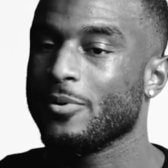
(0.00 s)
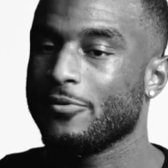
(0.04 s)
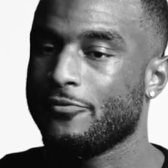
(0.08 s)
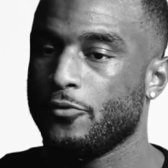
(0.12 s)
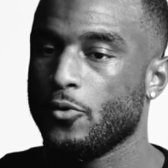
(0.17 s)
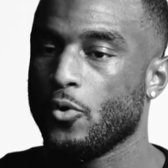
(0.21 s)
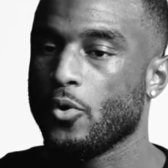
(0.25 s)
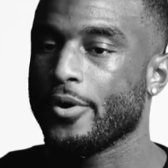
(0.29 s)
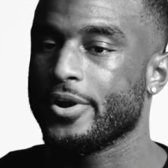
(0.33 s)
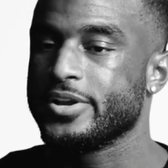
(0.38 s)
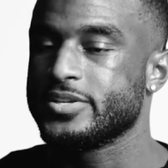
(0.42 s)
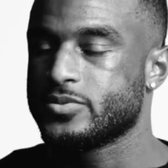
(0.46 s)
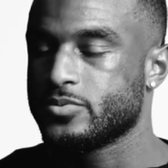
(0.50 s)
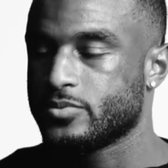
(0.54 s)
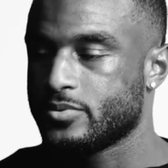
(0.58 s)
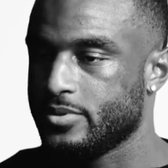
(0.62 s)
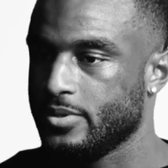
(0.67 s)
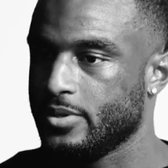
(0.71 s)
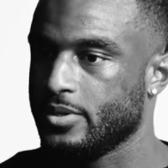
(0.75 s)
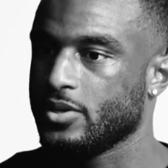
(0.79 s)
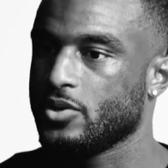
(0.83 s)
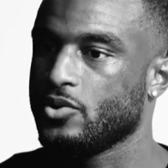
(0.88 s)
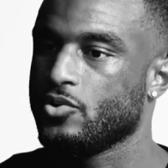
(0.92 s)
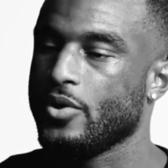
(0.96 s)
four is
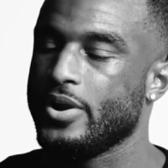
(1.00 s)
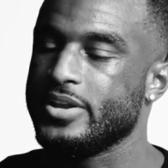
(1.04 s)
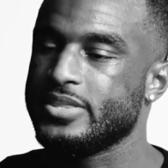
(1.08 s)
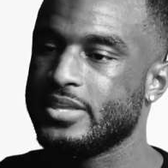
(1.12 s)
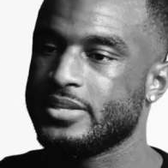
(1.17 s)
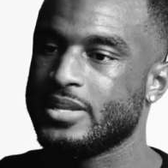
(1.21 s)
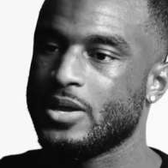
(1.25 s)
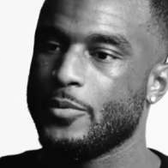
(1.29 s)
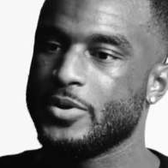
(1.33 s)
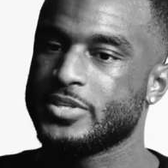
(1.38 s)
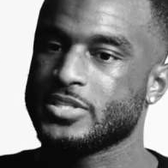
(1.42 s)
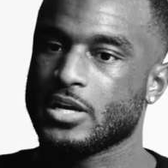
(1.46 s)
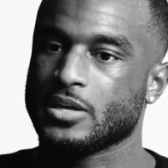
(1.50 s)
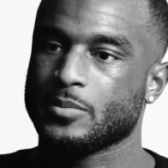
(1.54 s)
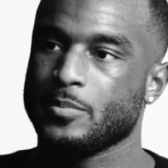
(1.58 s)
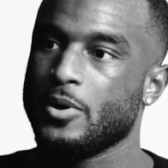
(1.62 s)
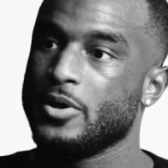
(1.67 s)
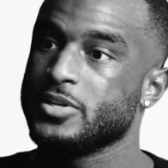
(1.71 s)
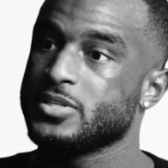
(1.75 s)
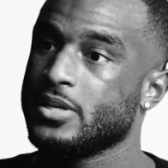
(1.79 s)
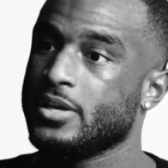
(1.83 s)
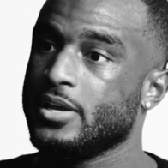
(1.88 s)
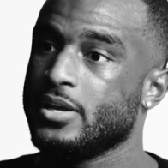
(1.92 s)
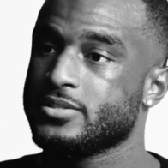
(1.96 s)
the great thing that we talk
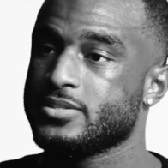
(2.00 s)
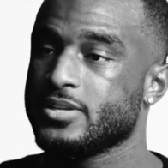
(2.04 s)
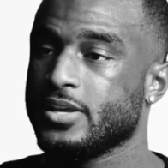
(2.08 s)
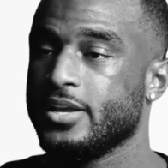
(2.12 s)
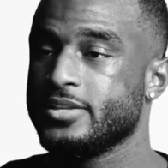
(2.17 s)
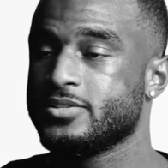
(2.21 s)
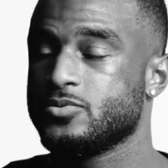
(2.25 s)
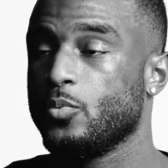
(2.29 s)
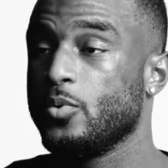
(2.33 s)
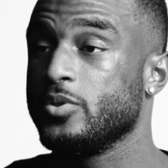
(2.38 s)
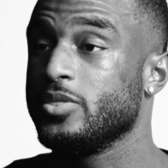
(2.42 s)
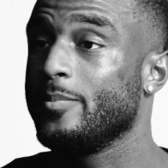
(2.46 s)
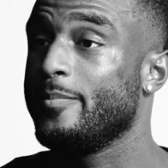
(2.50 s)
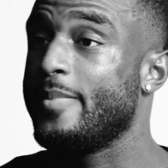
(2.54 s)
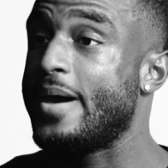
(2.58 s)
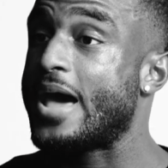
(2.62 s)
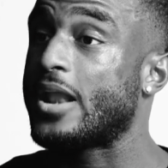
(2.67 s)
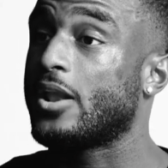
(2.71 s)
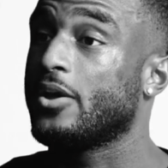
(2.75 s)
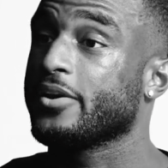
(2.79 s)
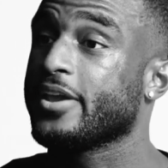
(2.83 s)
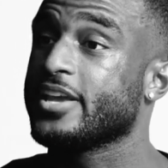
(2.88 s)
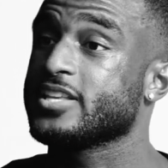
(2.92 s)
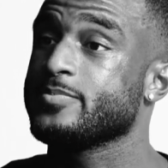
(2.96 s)
about is it's win the
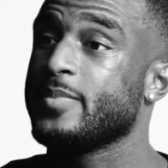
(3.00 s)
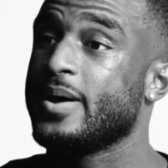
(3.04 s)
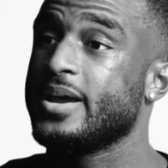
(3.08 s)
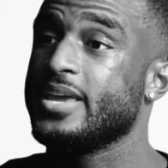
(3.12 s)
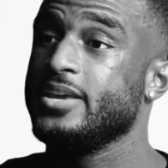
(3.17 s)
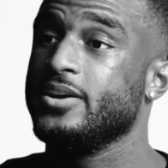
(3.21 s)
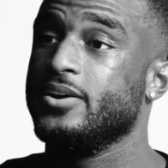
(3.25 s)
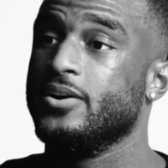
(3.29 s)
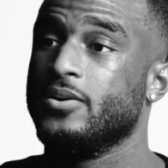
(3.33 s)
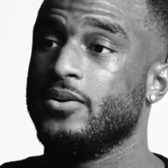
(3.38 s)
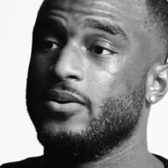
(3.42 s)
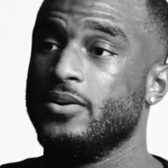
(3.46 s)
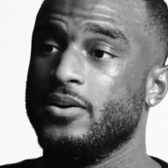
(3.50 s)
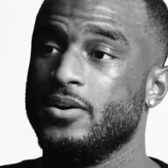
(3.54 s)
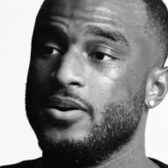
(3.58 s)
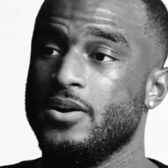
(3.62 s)
battle against my ego.